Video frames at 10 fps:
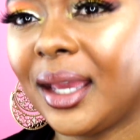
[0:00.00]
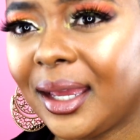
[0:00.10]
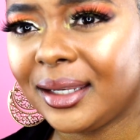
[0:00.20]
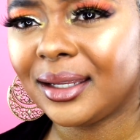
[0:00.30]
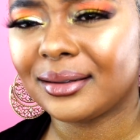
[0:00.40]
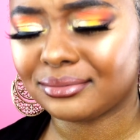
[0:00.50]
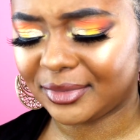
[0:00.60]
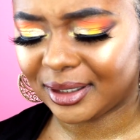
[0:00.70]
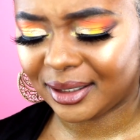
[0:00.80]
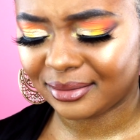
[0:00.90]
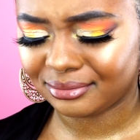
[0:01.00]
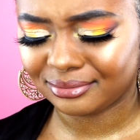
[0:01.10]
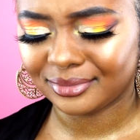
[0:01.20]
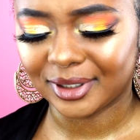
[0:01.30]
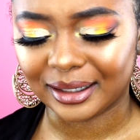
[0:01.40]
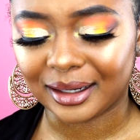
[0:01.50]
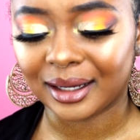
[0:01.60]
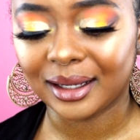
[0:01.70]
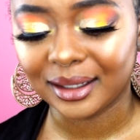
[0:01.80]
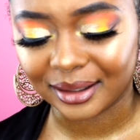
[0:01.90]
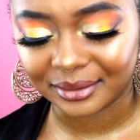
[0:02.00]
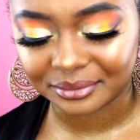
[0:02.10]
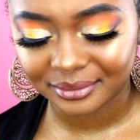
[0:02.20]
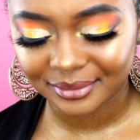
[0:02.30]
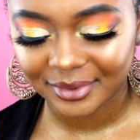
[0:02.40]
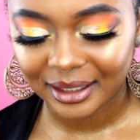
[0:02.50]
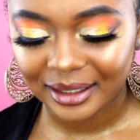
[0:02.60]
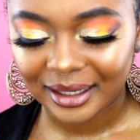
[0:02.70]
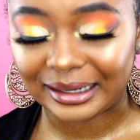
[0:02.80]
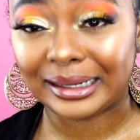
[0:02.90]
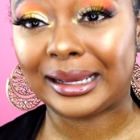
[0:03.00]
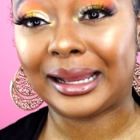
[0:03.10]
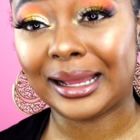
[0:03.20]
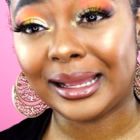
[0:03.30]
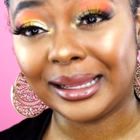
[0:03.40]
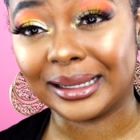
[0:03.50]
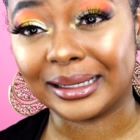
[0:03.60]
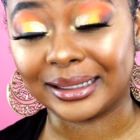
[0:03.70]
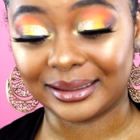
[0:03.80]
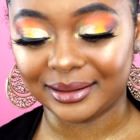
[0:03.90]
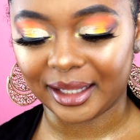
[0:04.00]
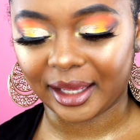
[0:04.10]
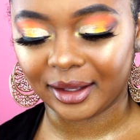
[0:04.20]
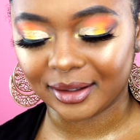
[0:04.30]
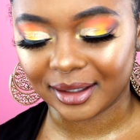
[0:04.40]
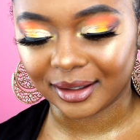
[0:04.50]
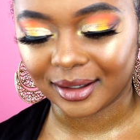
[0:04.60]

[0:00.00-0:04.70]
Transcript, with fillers: And a con. A con? Like, right.